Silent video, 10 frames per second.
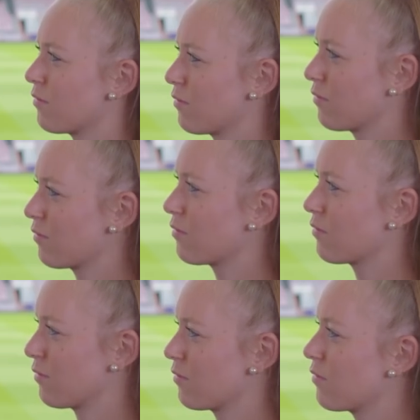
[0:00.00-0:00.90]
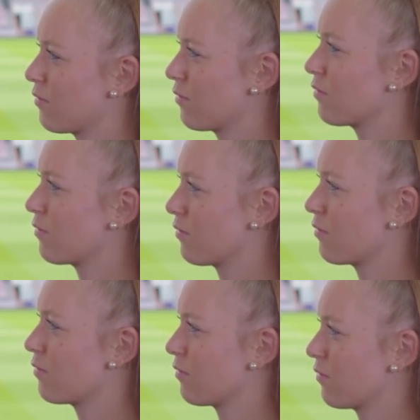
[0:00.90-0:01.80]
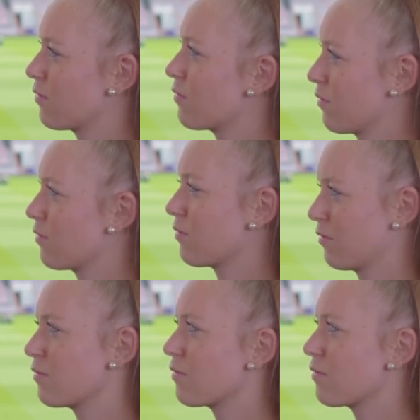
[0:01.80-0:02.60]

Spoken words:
The person shown says nothing.